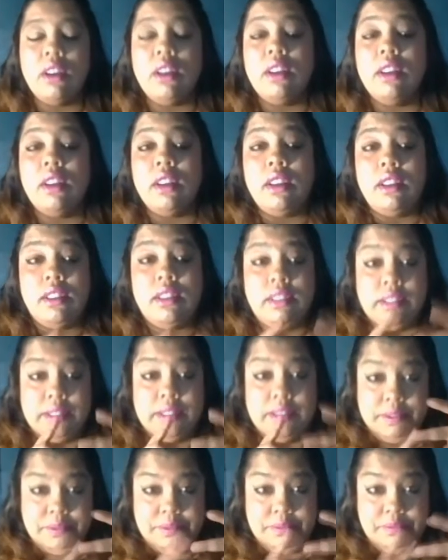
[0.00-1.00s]
Chaotic
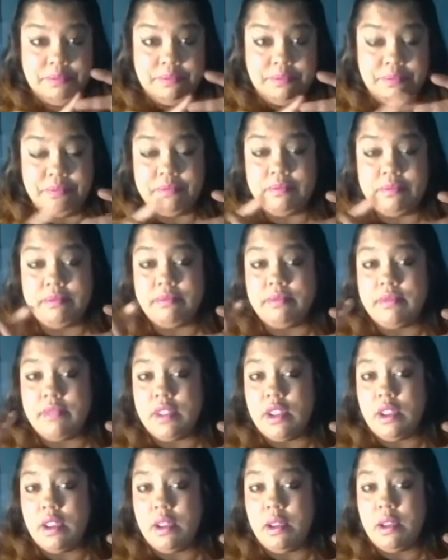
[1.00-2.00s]
times call
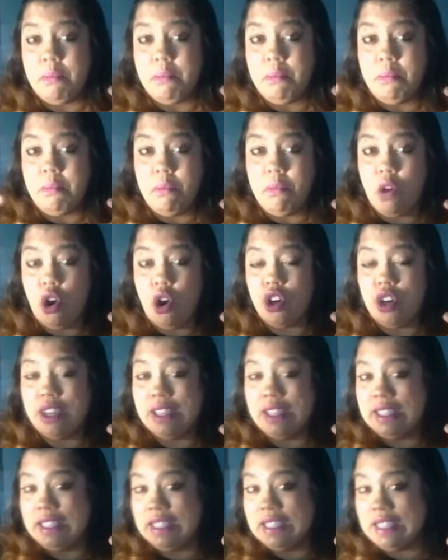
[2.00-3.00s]
for embracing
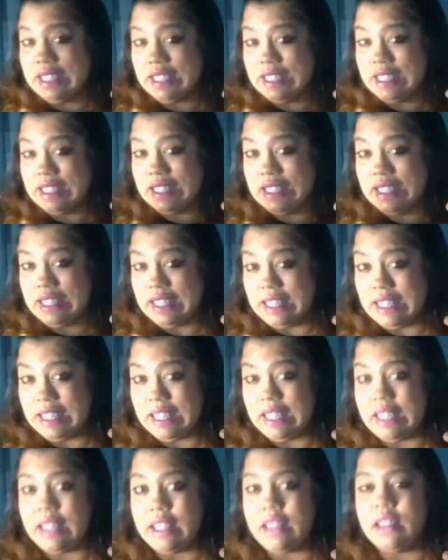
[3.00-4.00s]
our
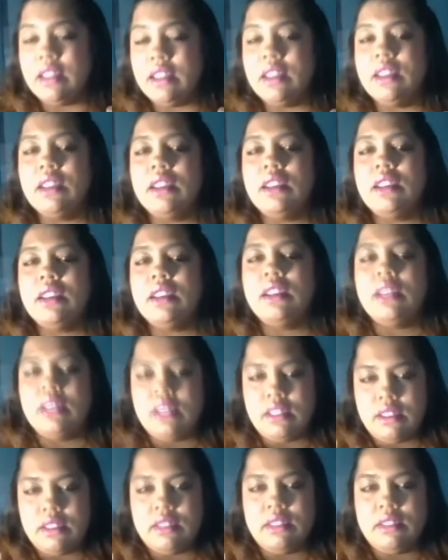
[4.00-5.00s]
rebellious sides in
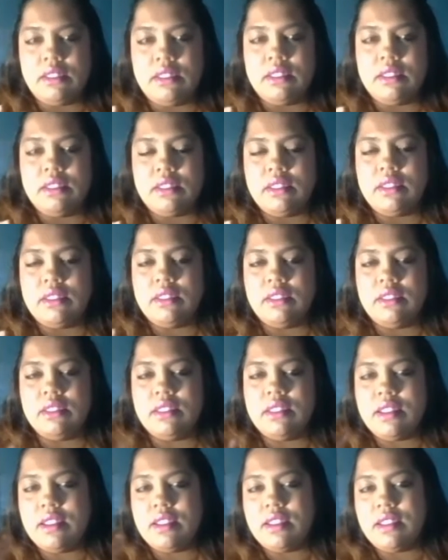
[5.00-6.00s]
service to
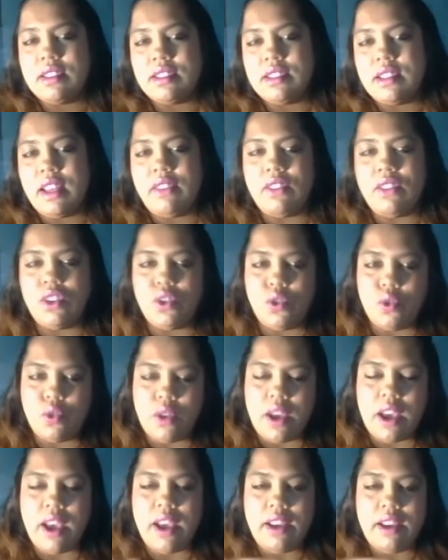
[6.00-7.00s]
change.
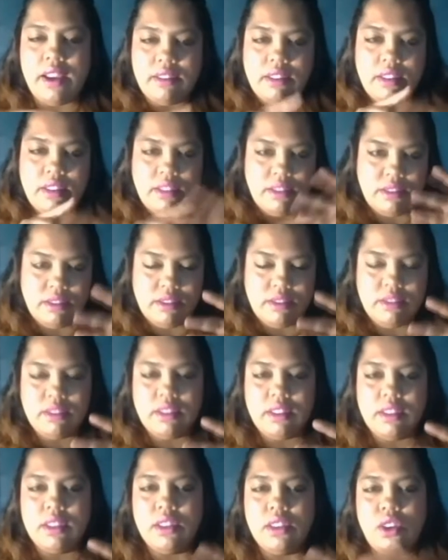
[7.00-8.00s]
Spiritual
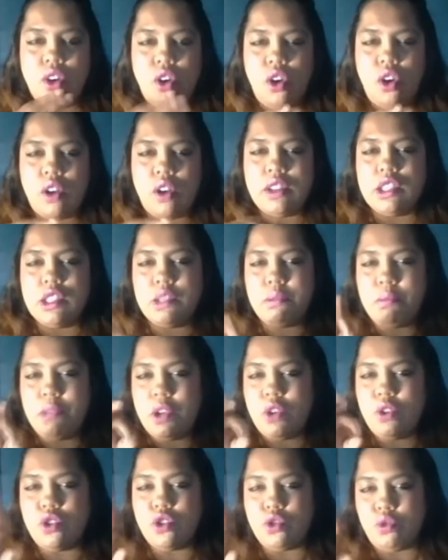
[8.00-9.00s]
Rebel
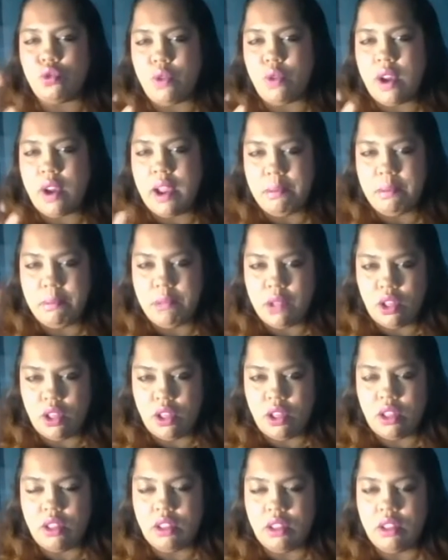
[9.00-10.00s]
encourages you to
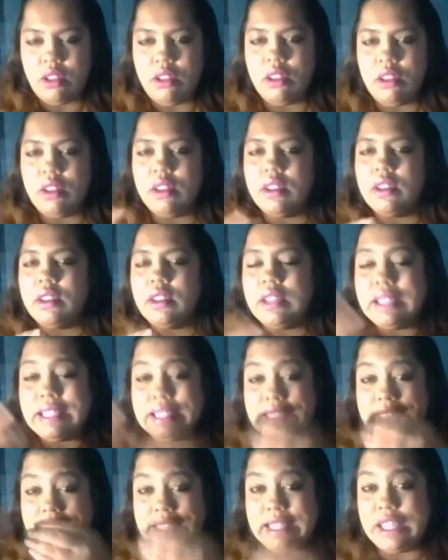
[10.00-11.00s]
clarify the
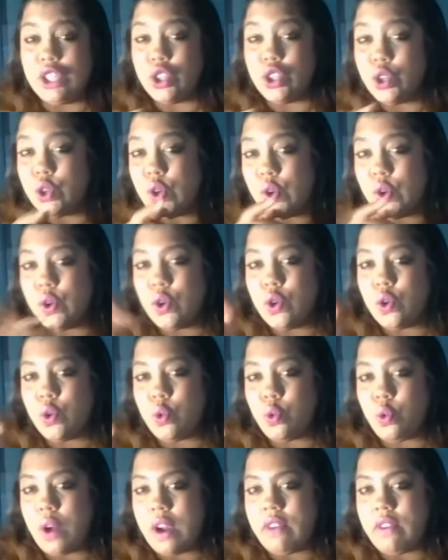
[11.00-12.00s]
beliefs that are
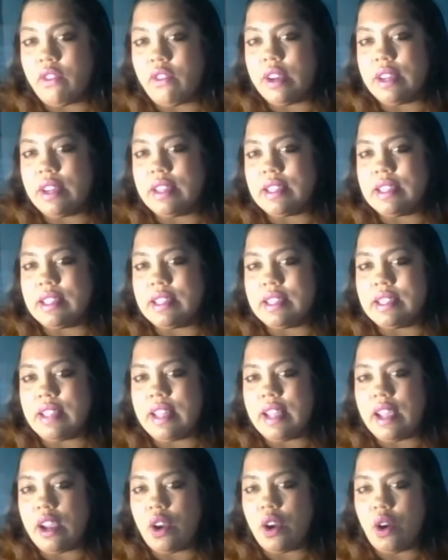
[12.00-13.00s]
personally
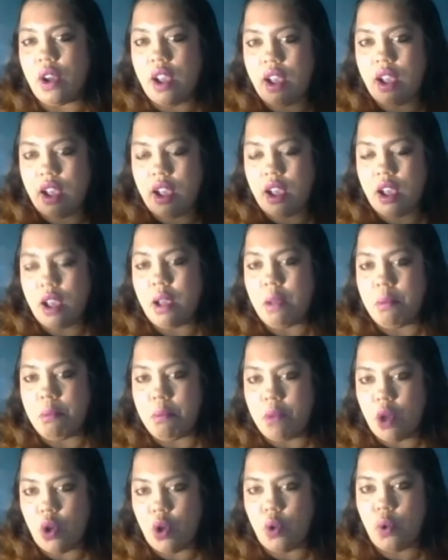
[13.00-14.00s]

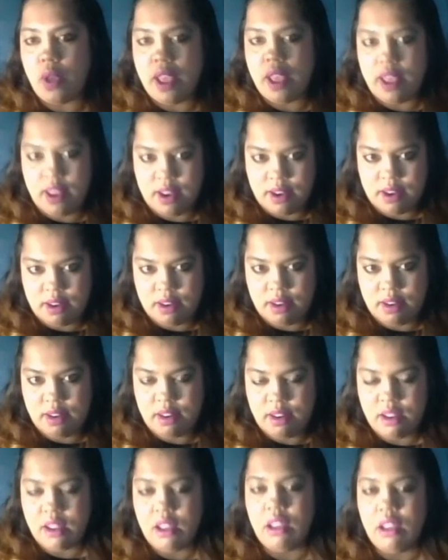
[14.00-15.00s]
meaningful for
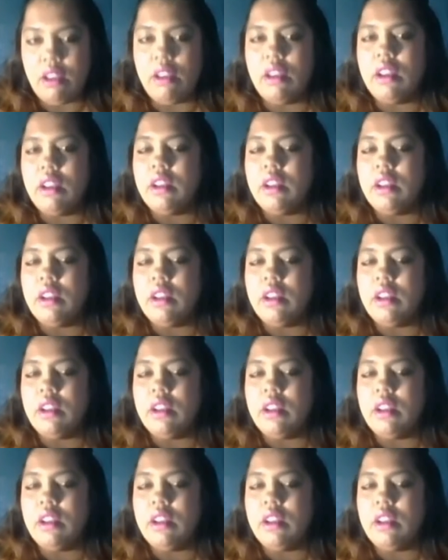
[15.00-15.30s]
you.